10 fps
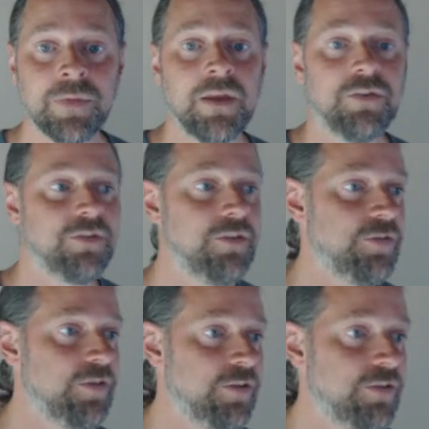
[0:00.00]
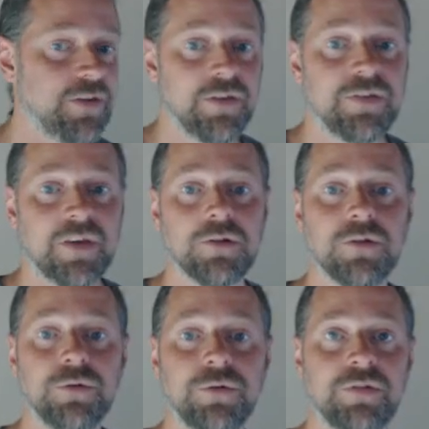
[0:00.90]
Since this is a
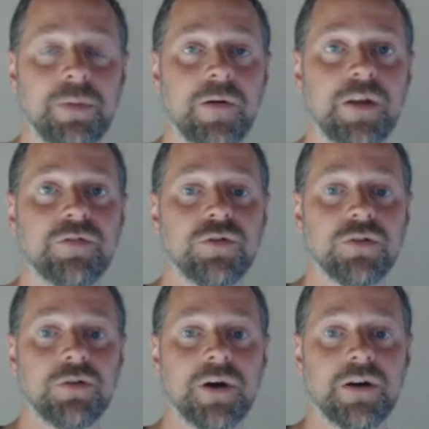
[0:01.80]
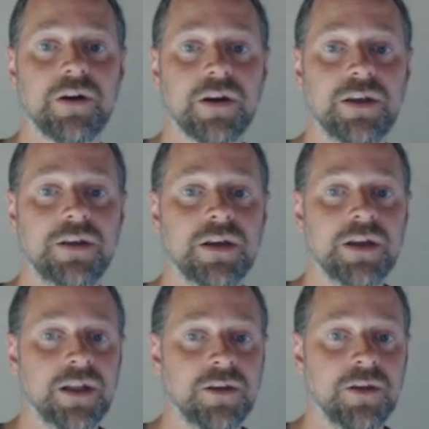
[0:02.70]
loose bounding volume hierarchy,
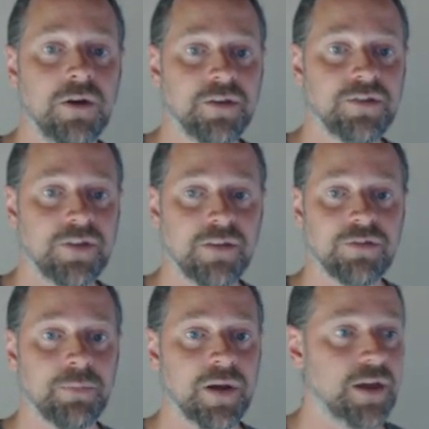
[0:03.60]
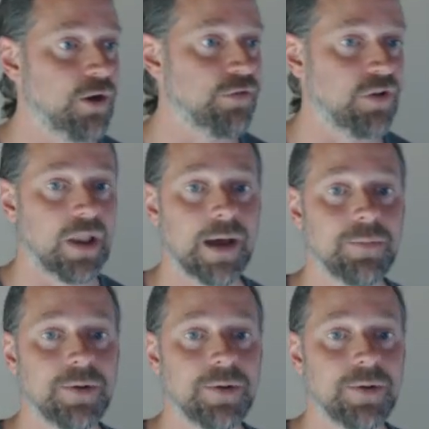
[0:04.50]
node extents may overlap.